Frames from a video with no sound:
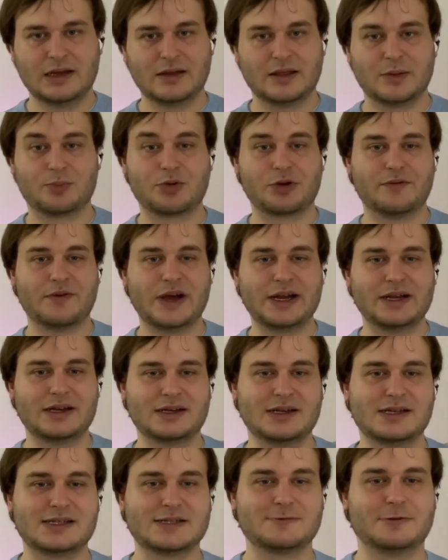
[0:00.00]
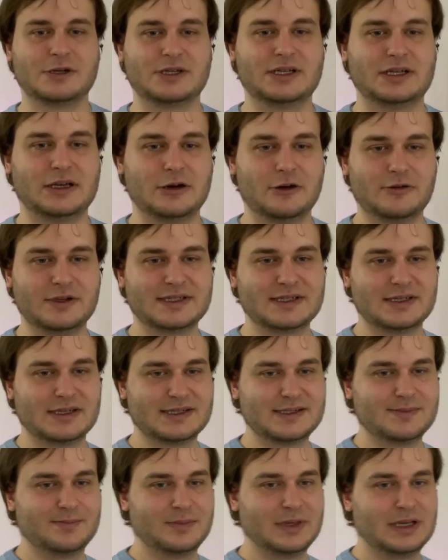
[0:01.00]
The provider does what he always
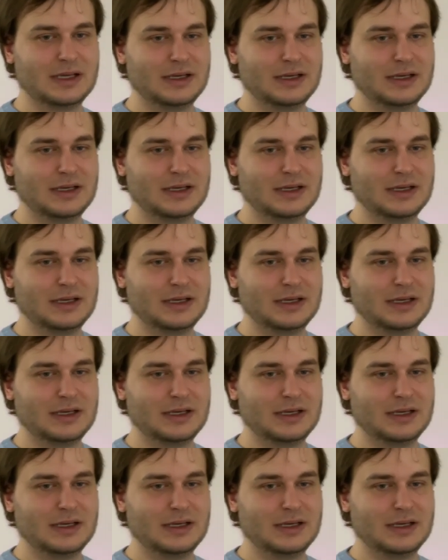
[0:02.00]
does.